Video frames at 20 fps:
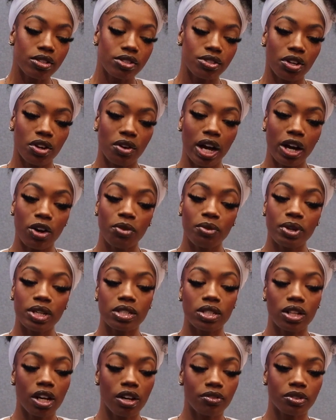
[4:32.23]
So I
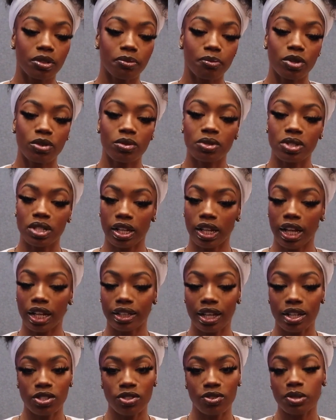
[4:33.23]
always loved music.
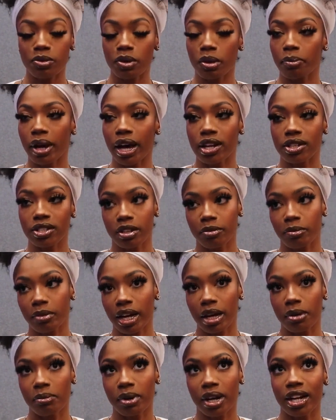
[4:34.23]
Like, that's always been a passion of
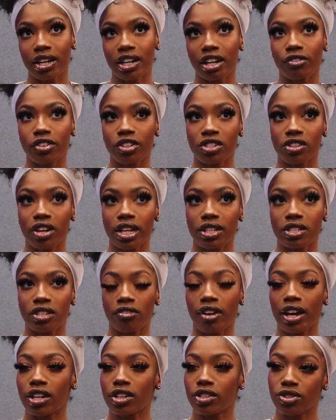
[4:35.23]
mine, but I never tried
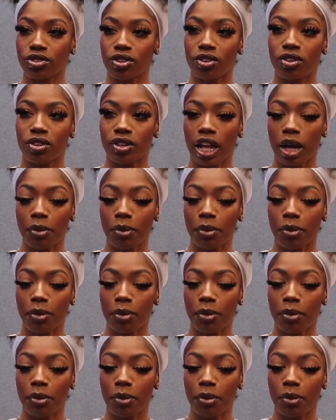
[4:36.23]
to write a song.